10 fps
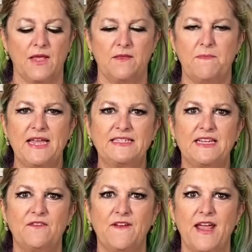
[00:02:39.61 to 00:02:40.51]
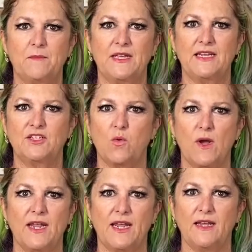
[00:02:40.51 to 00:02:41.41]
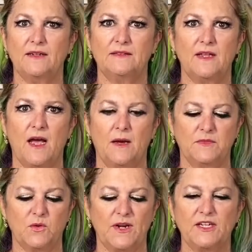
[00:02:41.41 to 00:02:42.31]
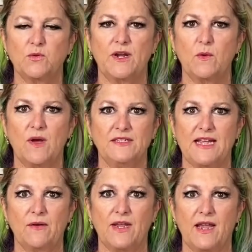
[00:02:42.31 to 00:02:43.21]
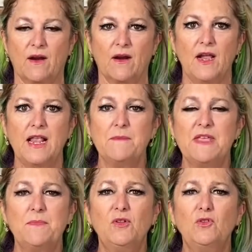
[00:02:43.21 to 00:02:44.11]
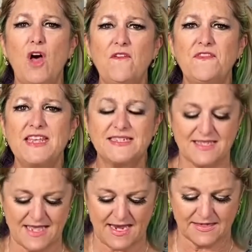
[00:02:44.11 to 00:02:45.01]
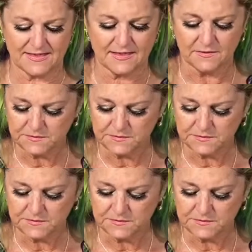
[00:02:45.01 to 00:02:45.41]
the Benton family 2021 down here. People love these things.